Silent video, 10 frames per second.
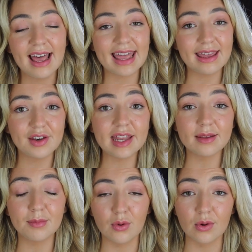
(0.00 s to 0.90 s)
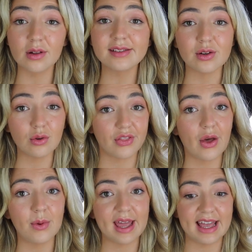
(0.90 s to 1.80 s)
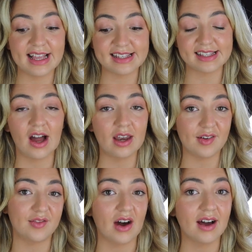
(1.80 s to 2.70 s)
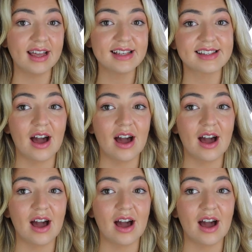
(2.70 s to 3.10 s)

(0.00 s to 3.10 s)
Even in the malls, although it is kind of advised,